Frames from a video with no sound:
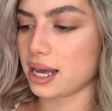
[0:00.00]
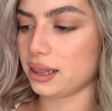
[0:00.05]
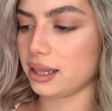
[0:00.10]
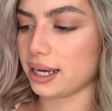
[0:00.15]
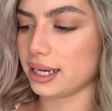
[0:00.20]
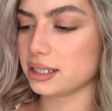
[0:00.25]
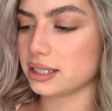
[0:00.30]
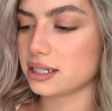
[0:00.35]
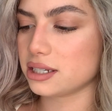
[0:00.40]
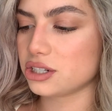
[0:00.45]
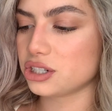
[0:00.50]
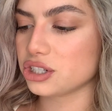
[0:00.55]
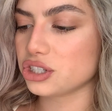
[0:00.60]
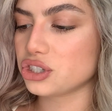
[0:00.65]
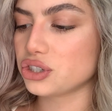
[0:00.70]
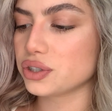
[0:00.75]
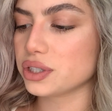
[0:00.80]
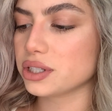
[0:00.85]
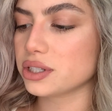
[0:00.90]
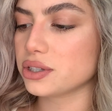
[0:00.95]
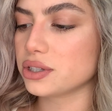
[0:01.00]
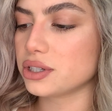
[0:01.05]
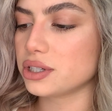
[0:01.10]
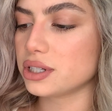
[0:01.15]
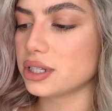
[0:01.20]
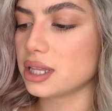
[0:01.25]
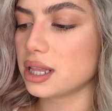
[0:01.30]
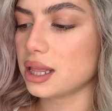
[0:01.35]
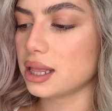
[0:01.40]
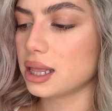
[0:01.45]
like to just
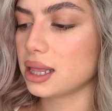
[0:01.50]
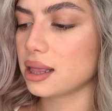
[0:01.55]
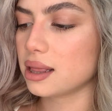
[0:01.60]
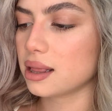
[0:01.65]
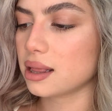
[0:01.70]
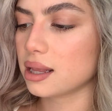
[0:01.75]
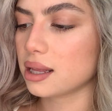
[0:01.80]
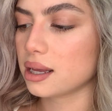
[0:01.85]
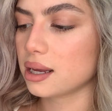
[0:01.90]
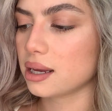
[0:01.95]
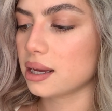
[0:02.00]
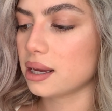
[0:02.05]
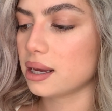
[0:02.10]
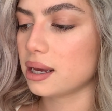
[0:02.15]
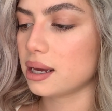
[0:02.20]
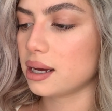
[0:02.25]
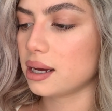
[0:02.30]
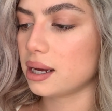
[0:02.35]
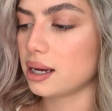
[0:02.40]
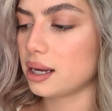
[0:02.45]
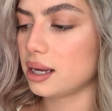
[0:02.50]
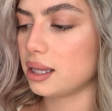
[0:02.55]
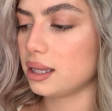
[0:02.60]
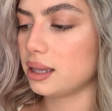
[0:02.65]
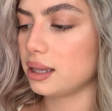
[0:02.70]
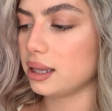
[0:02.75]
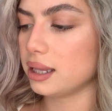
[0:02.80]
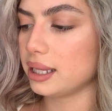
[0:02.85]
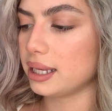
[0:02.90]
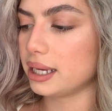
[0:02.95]
drizzle a
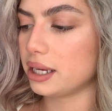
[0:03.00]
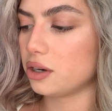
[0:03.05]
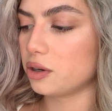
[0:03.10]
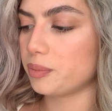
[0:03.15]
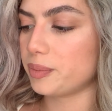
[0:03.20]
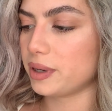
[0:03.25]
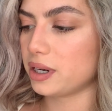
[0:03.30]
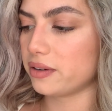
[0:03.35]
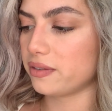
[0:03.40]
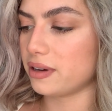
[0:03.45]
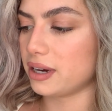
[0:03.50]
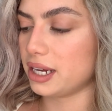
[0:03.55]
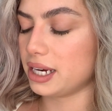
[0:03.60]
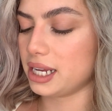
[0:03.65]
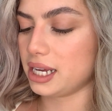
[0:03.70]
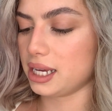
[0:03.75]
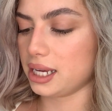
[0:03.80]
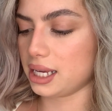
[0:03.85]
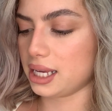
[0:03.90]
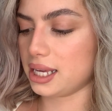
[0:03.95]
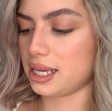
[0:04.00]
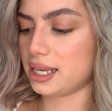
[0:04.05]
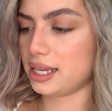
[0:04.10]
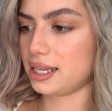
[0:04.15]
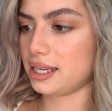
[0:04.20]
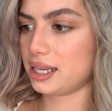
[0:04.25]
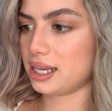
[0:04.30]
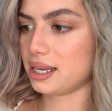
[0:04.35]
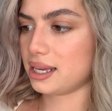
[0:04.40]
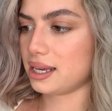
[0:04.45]
little bit of honey
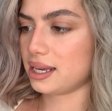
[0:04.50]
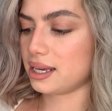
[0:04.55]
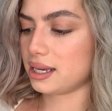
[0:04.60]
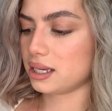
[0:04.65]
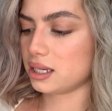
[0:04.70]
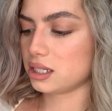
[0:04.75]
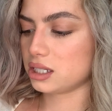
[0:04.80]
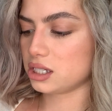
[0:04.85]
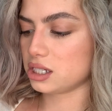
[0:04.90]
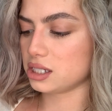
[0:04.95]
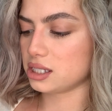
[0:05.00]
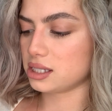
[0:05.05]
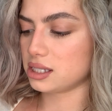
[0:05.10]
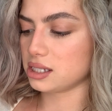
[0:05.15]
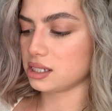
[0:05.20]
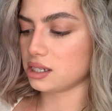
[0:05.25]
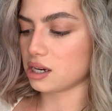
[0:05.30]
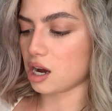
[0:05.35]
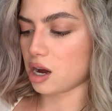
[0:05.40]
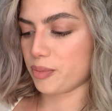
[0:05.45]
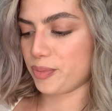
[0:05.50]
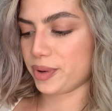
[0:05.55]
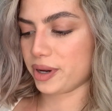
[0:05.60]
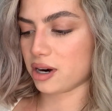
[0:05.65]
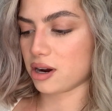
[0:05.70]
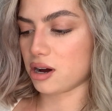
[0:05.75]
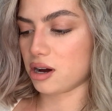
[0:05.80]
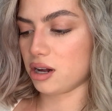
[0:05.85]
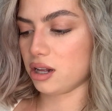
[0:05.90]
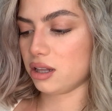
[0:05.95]
just to top it
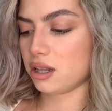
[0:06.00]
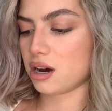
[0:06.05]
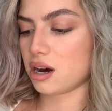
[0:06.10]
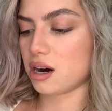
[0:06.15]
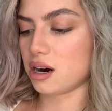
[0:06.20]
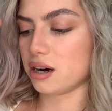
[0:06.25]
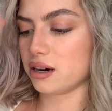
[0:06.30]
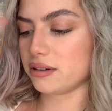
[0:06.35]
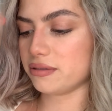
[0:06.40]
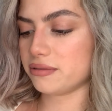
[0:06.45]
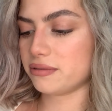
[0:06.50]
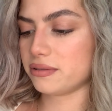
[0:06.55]
all off.